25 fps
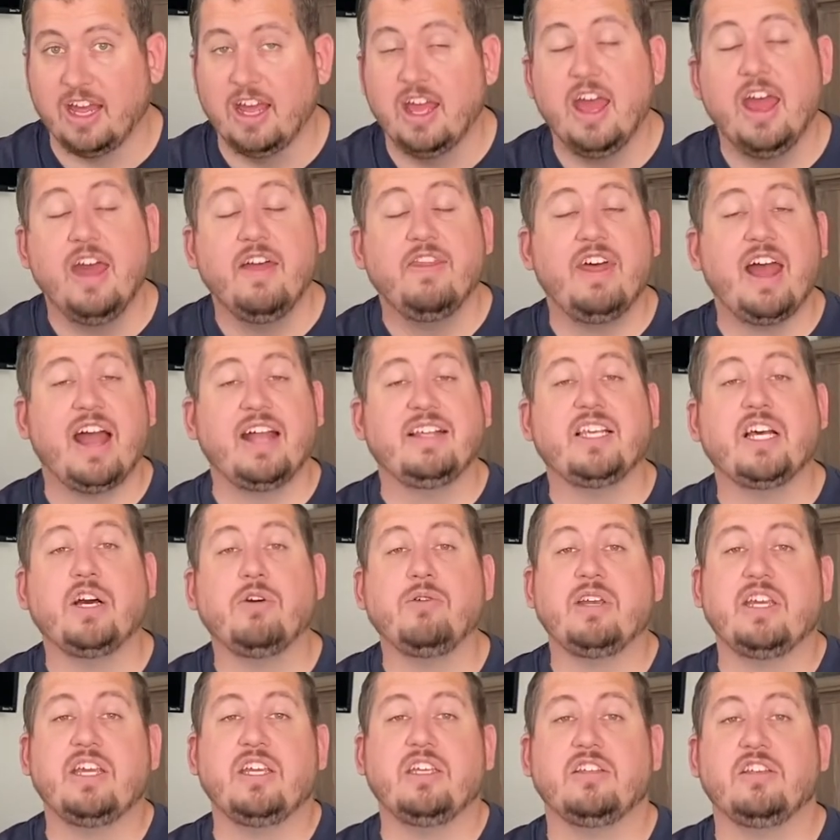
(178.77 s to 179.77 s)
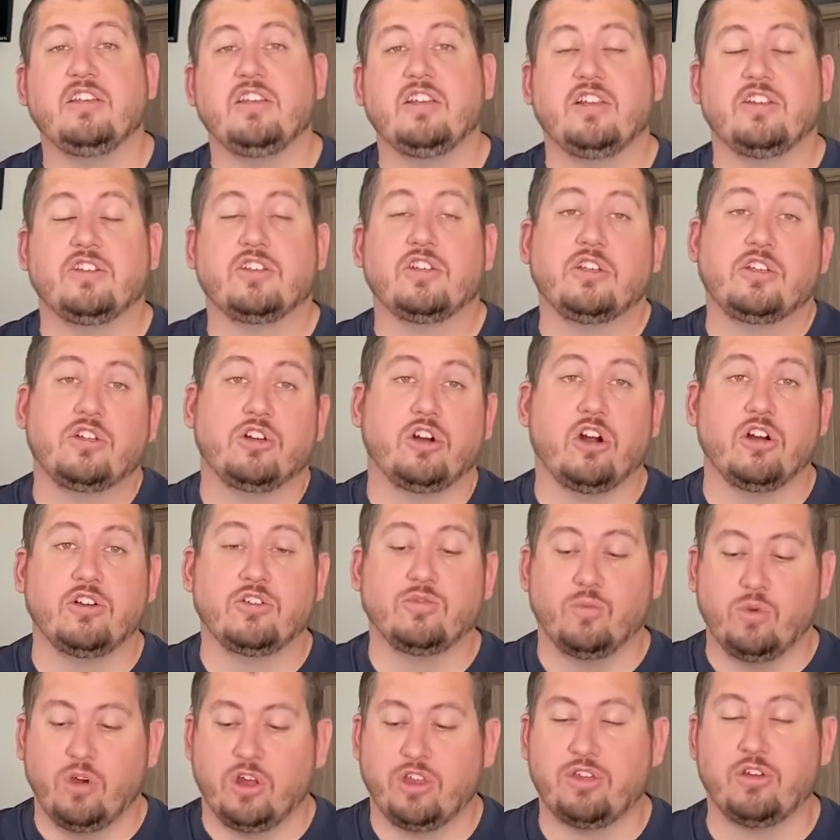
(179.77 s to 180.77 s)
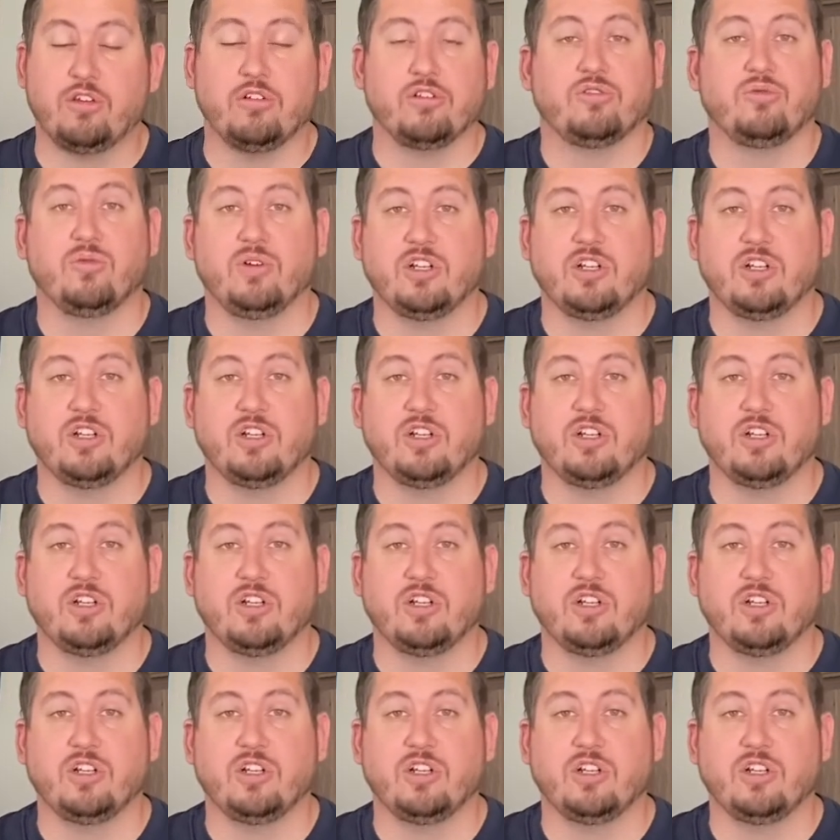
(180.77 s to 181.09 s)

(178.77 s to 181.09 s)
That's how easy it is to charge with your switch